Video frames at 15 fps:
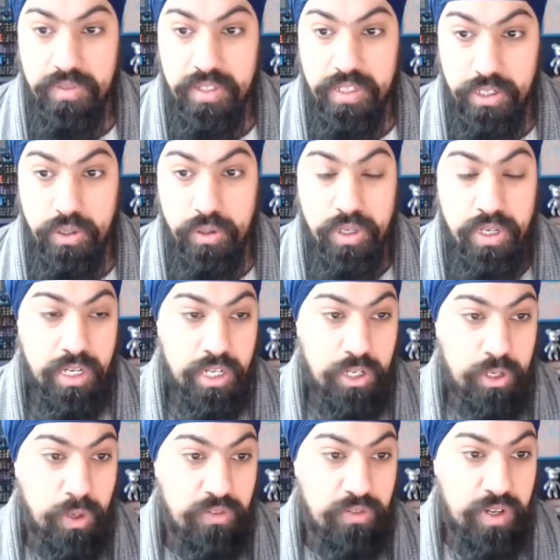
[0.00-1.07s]

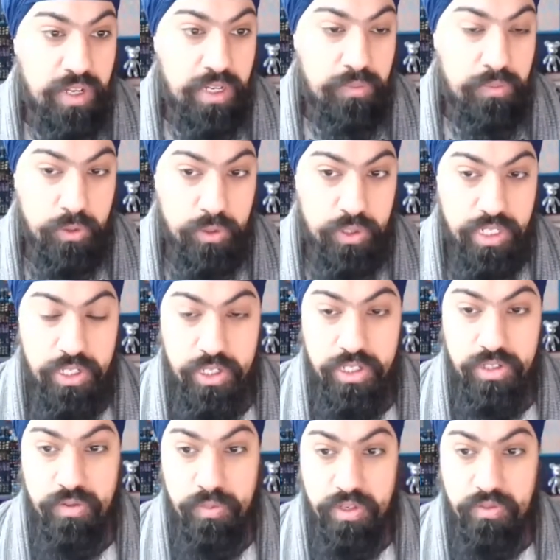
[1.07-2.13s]
You have musicians
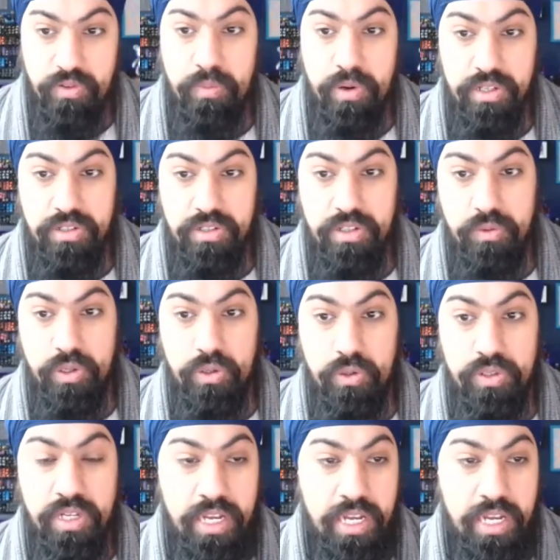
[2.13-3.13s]
from different parts of the world